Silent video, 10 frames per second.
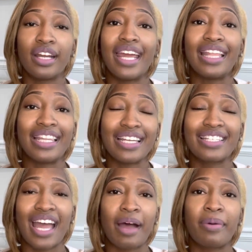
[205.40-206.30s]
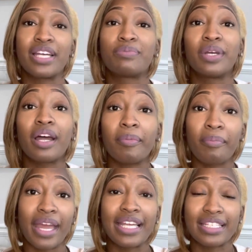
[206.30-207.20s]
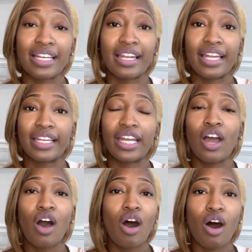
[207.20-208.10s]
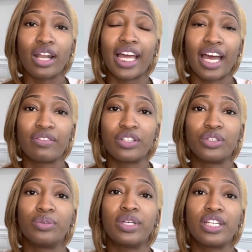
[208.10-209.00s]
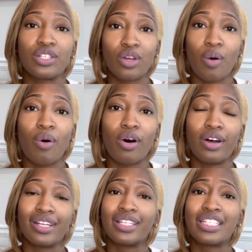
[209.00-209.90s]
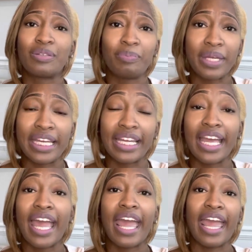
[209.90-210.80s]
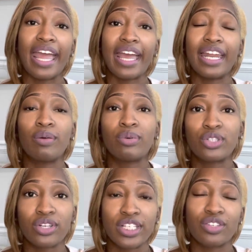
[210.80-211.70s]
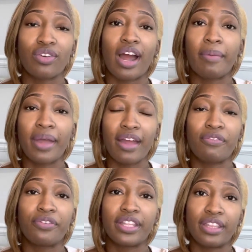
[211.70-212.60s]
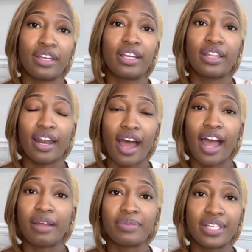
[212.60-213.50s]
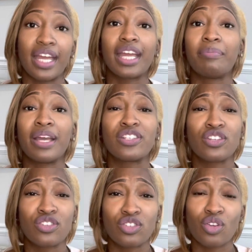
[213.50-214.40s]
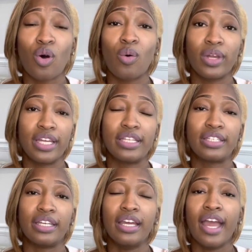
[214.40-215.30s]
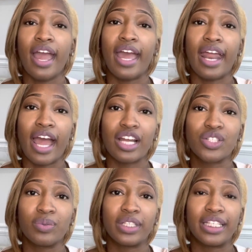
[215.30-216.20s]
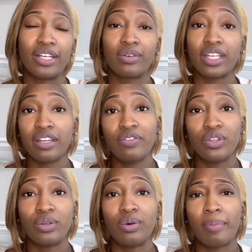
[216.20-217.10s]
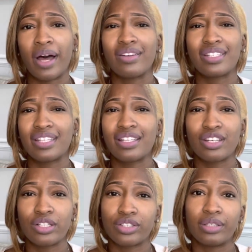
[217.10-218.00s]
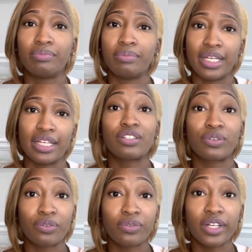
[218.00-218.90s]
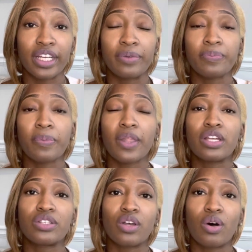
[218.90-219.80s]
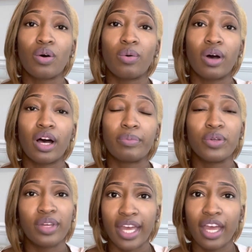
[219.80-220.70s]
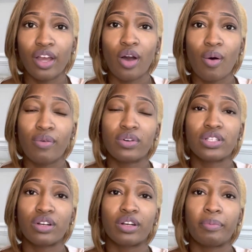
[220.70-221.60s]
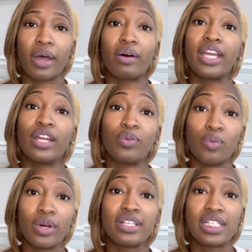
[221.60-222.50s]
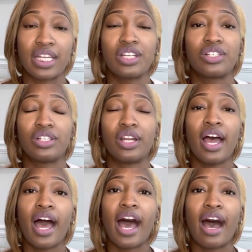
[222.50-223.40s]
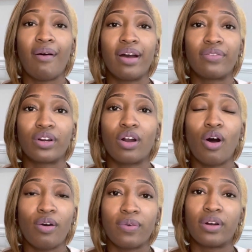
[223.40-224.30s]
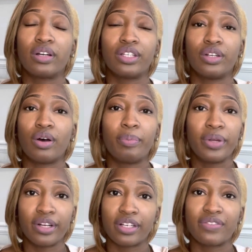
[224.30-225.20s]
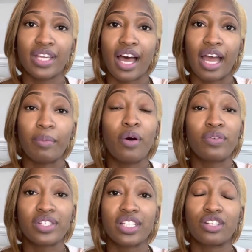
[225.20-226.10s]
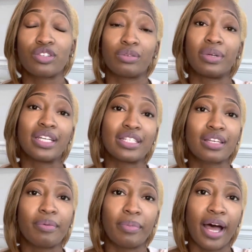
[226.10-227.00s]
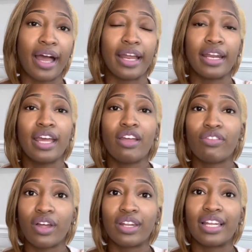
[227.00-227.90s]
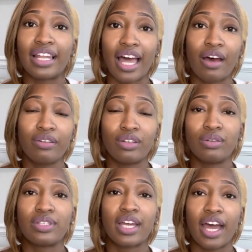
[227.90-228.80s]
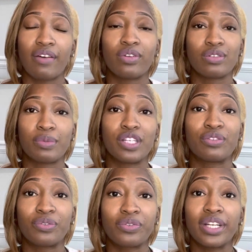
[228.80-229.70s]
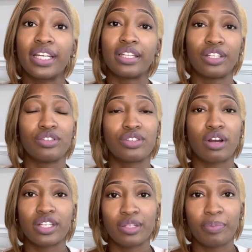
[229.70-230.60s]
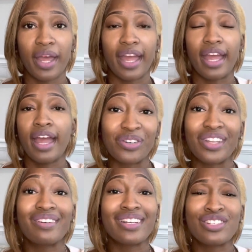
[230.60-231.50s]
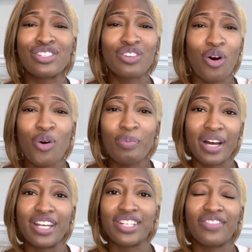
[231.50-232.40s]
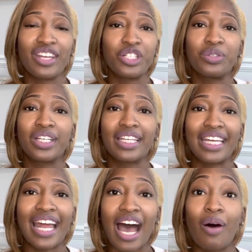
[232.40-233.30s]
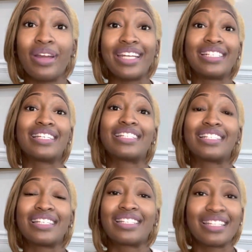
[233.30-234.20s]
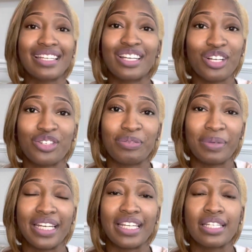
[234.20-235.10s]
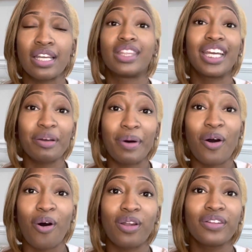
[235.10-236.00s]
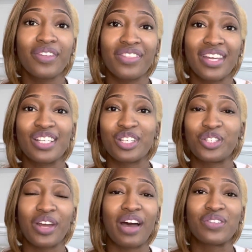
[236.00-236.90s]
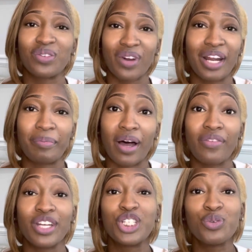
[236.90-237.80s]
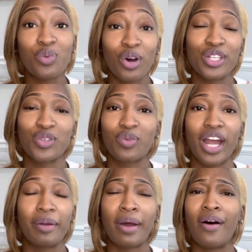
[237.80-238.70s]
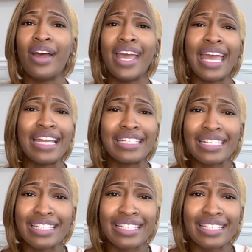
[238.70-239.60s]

And this app has been amazing lately. All I have to do is go on, speak, and it will transcribe everything that I am saying. It makes it so easy. And actually, they'll give you about 600 minutes for free. So you can't go over a certain amount in one session. However, over a period of time, over 600 minutes combined, they'll allow you to have those minutes for free, and then you start to pay. There is so much that you could get out in just 600 minutes. Think about all of the things that you have to write about, that you want to write about, and just